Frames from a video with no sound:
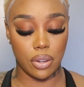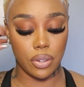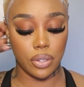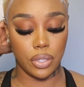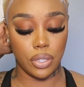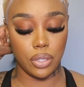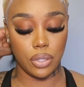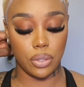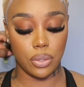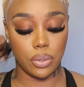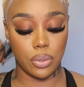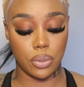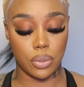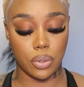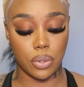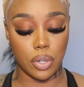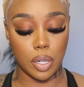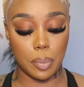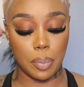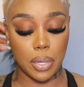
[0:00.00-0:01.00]
on you
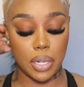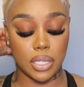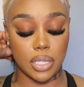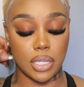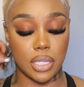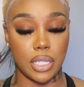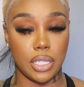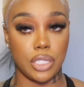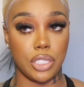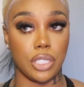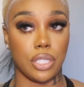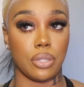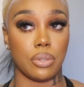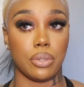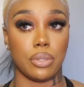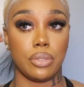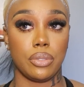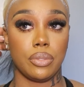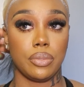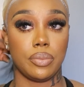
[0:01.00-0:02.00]
or a person in
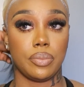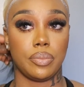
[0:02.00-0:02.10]
general?